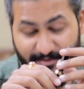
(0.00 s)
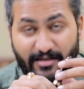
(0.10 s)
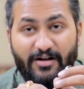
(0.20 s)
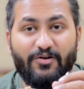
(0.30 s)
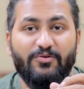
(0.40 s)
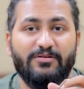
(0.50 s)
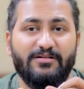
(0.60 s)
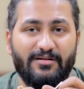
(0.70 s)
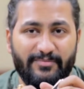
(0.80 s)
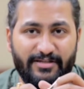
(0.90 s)
Now
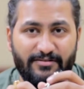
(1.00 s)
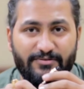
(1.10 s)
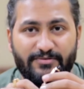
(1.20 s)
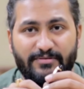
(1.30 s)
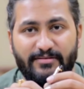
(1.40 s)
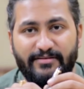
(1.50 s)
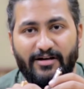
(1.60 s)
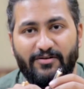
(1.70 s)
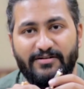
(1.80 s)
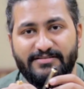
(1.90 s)

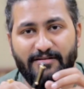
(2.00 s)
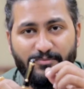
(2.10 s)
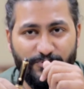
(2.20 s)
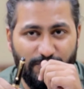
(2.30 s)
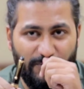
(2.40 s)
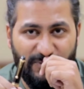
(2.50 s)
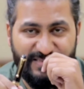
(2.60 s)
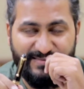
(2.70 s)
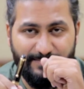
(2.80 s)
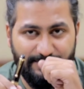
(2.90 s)
let's come to the
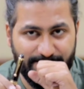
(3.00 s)
cons.